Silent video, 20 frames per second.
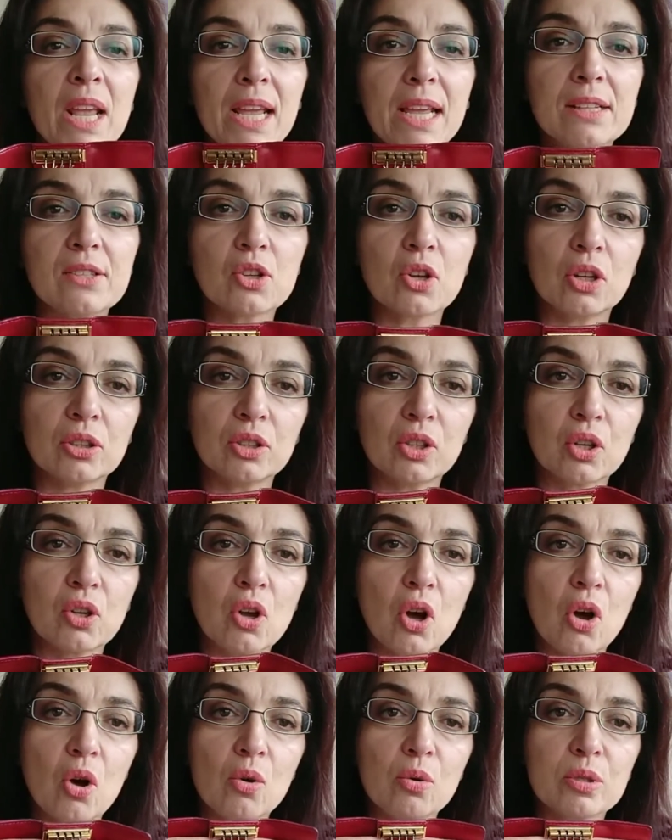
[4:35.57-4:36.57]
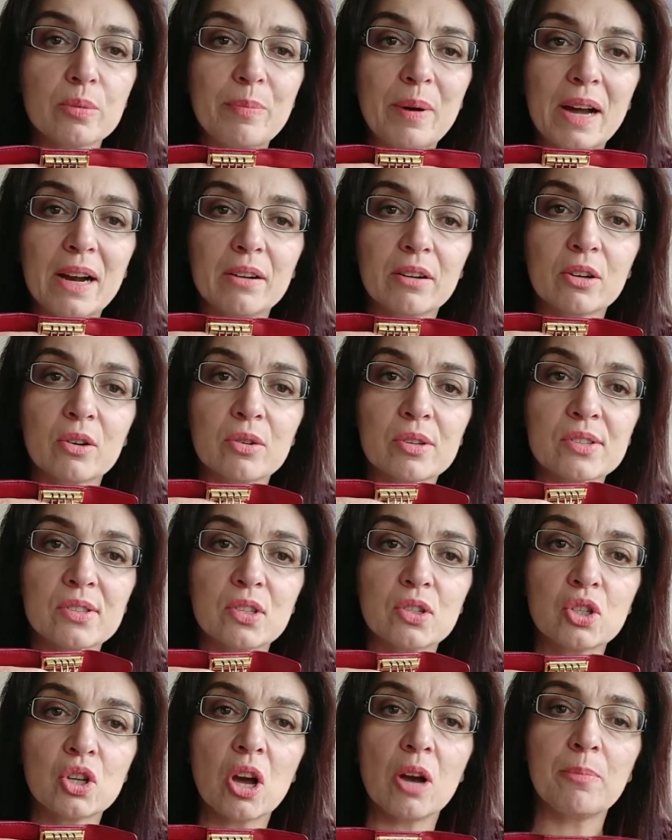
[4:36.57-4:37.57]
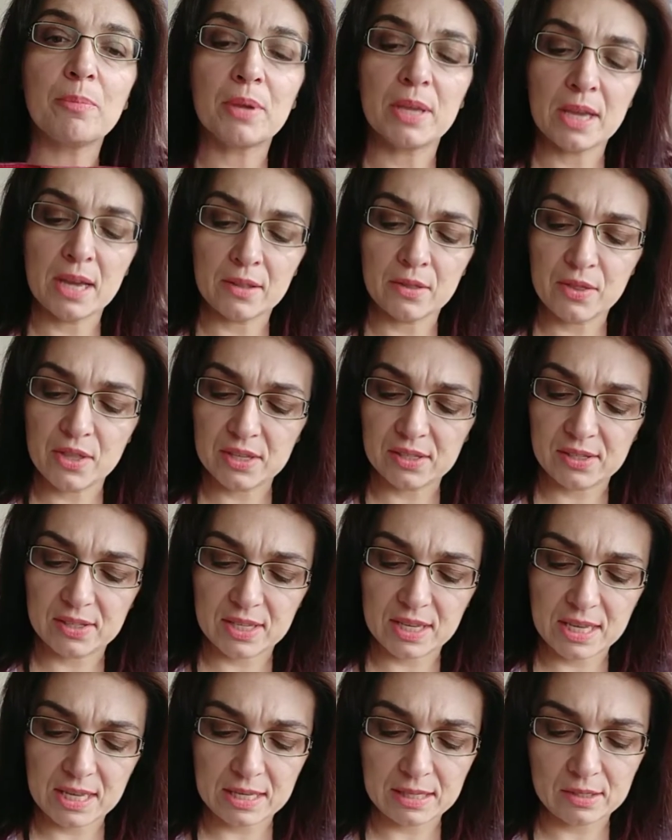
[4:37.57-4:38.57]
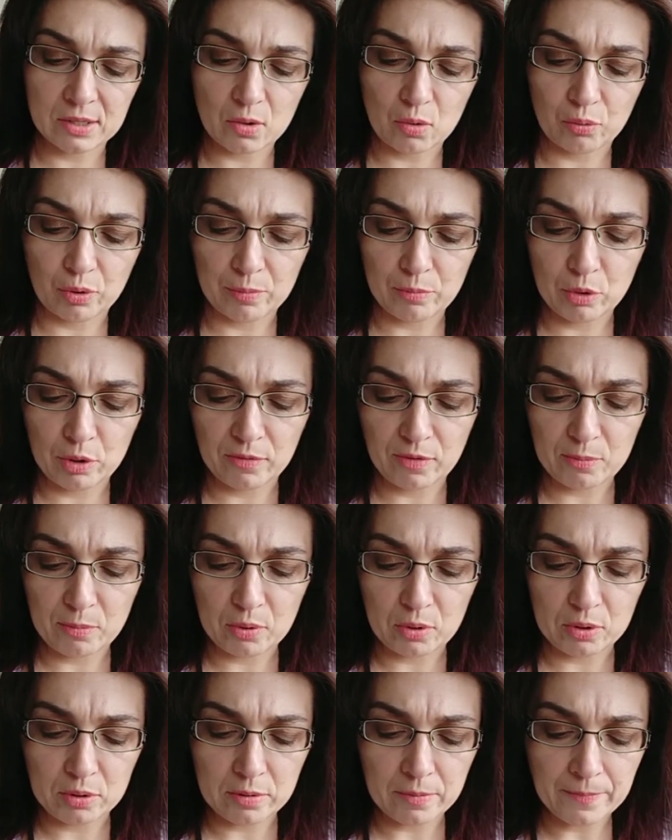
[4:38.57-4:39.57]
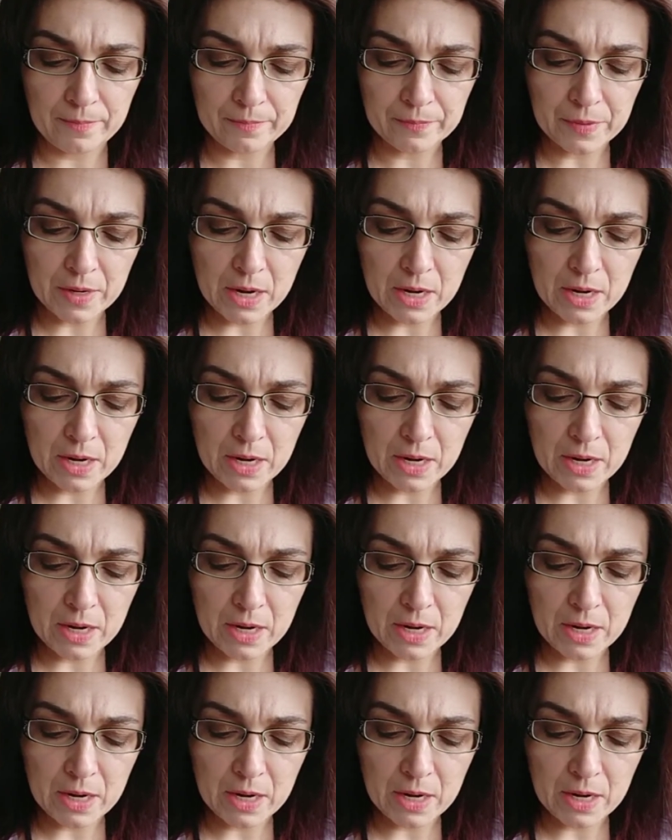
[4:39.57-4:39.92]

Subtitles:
It's got the gold bar across the top here. This is removable.